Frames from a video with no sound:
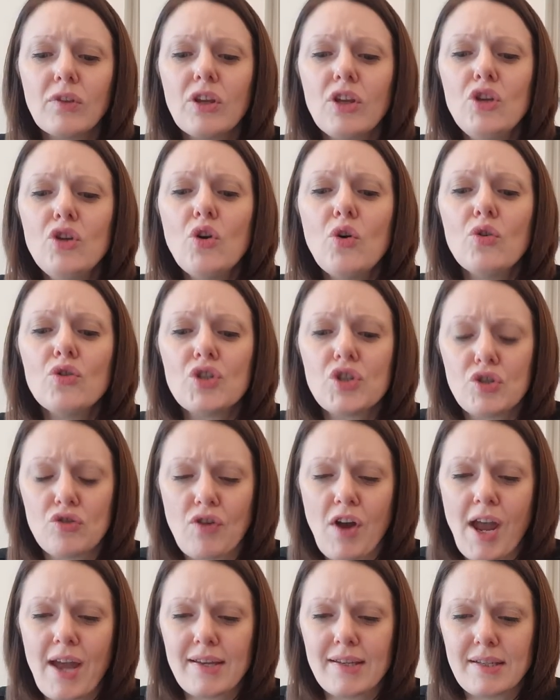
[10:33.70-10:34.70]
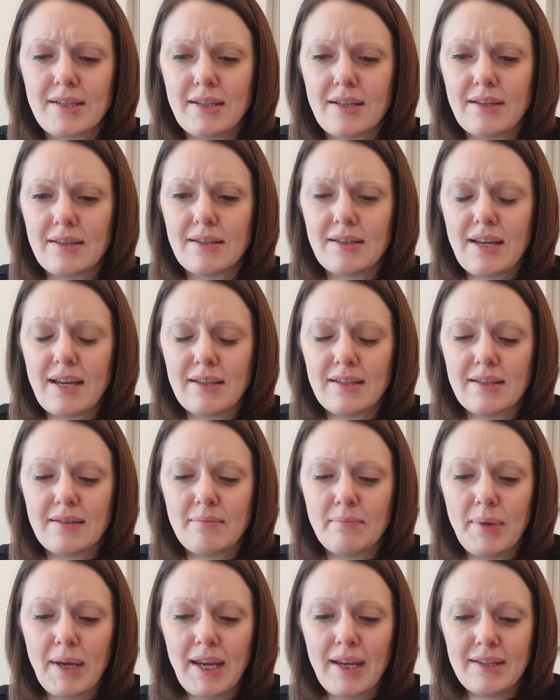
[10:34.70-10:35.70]
You're stressed, said
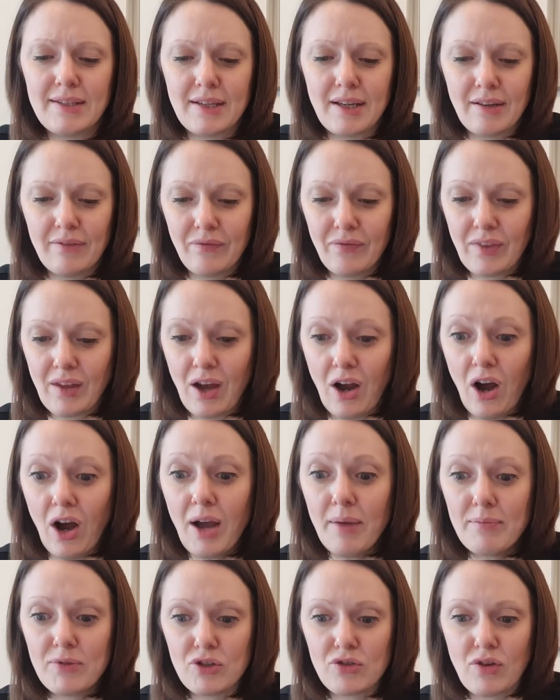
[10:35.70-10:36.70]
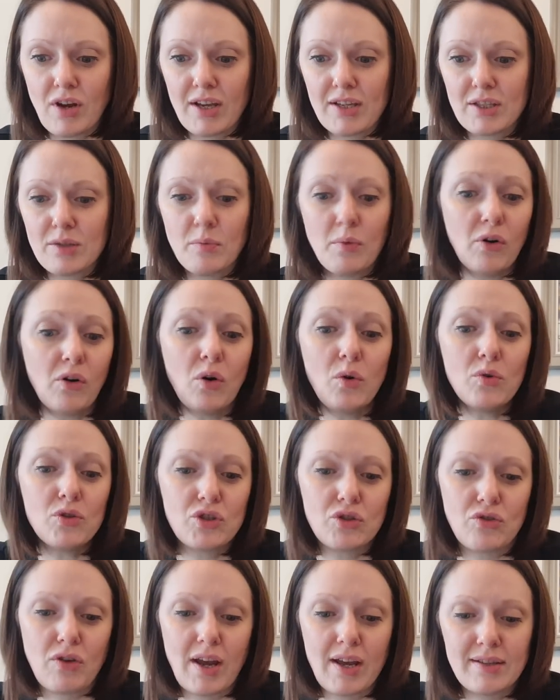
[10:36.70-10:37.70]
St. Peter. I'm stressed. We're all
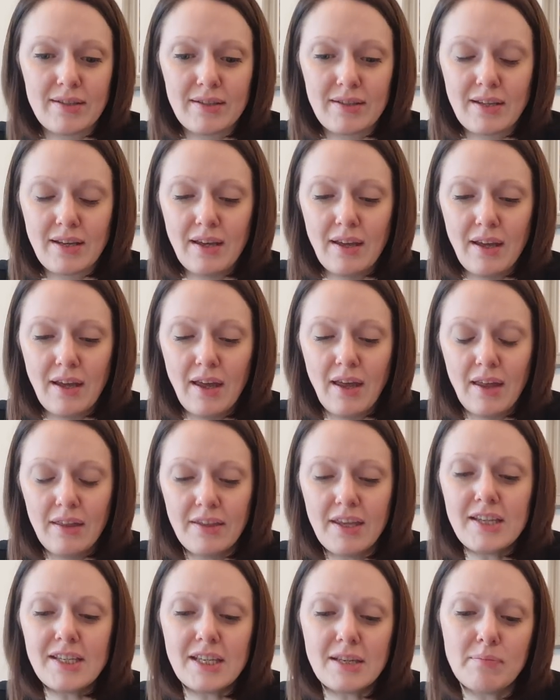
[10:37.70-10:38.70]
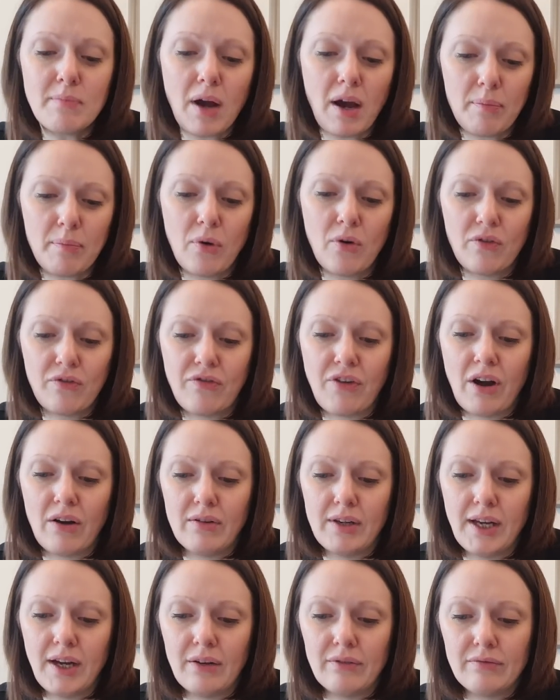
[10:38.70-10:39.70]
stressed. This is my
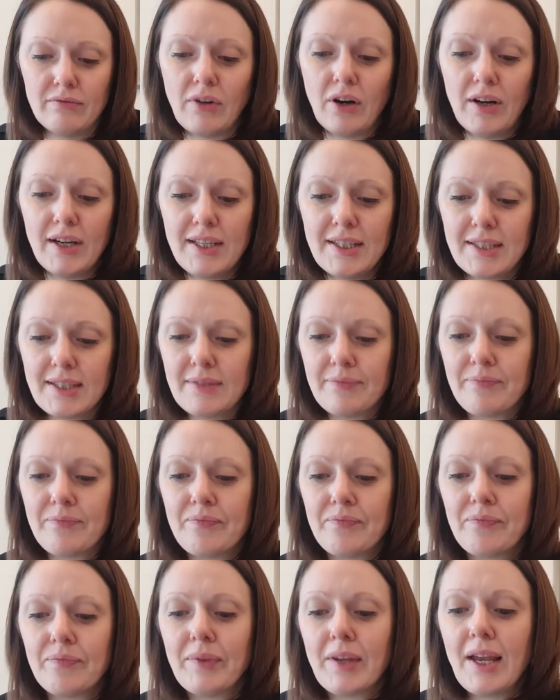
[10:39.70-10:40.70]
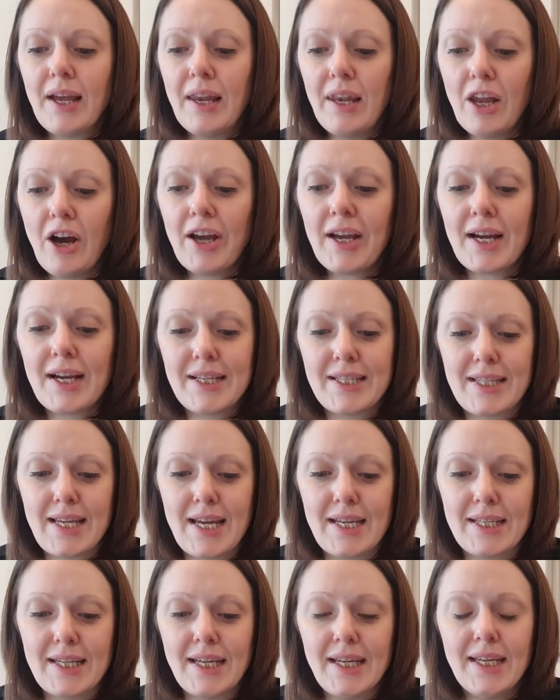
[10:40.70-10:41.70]
portfolio, right? Like I
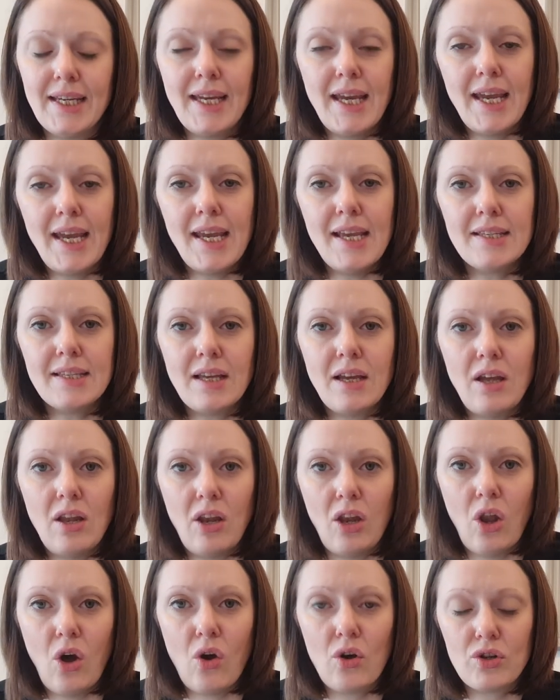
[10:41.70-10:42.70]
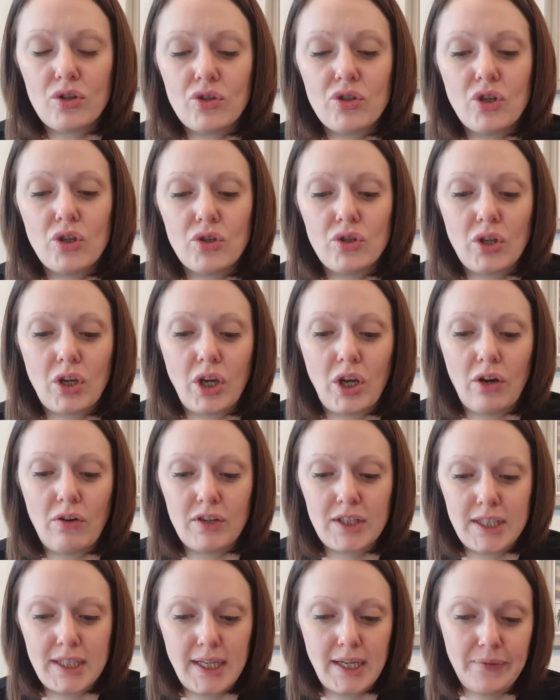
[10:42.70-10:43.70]
said, keys, locks,
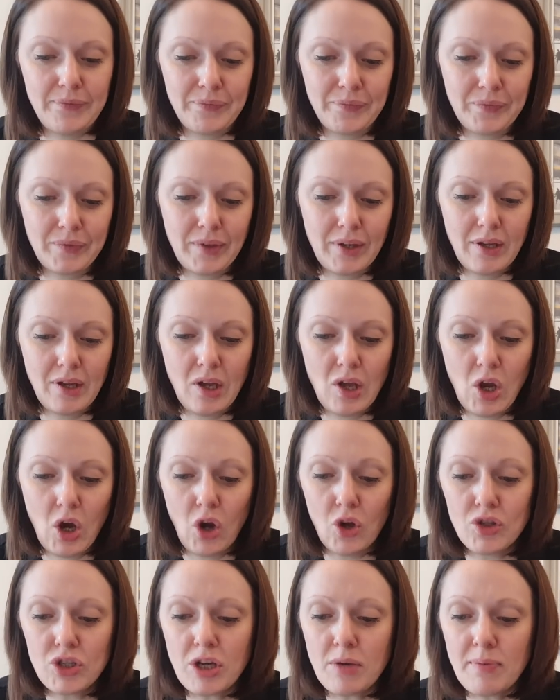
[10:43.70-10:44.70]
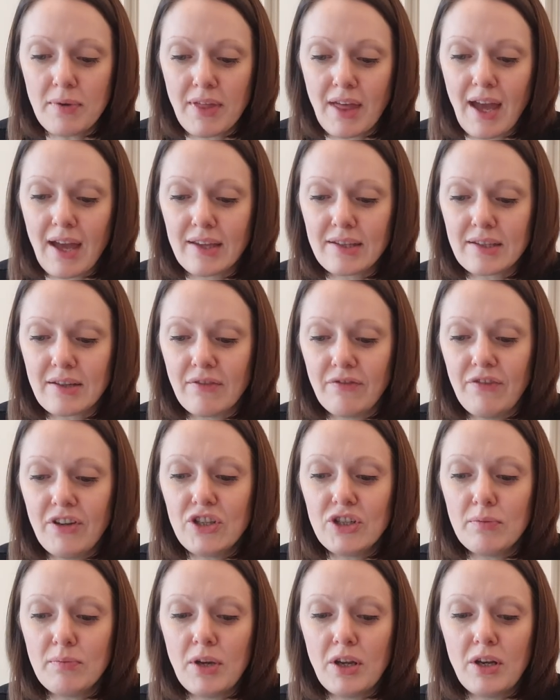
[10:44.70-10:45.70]
security. On top of that,
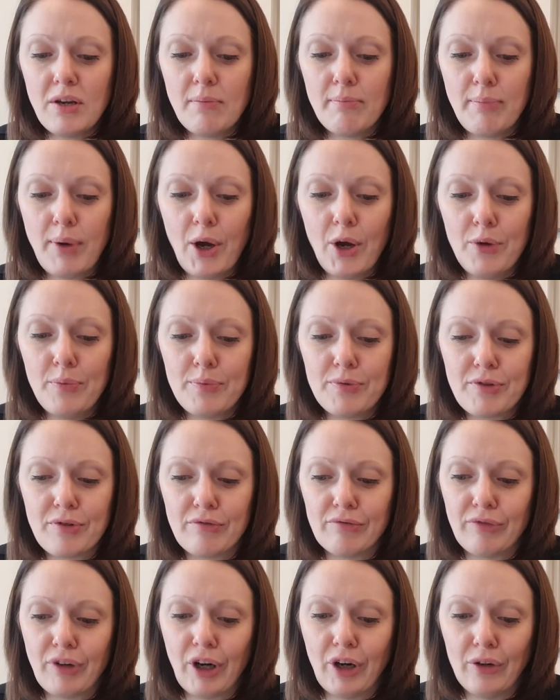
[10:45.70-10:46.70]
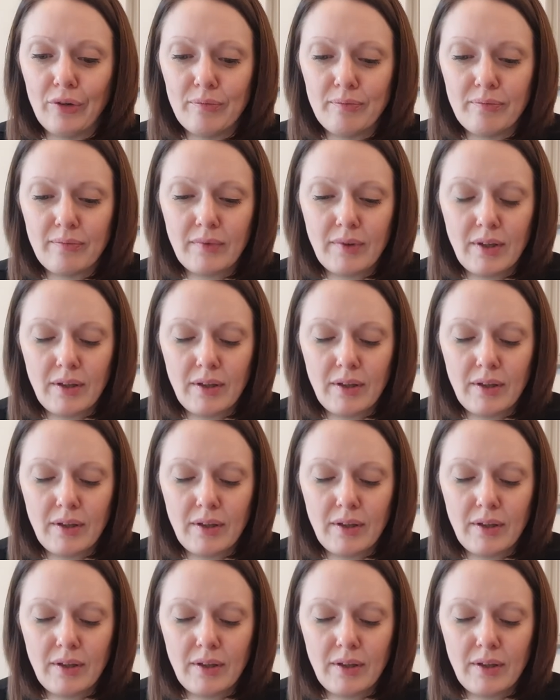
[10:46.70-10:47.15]
Fisherman Pope's Rome.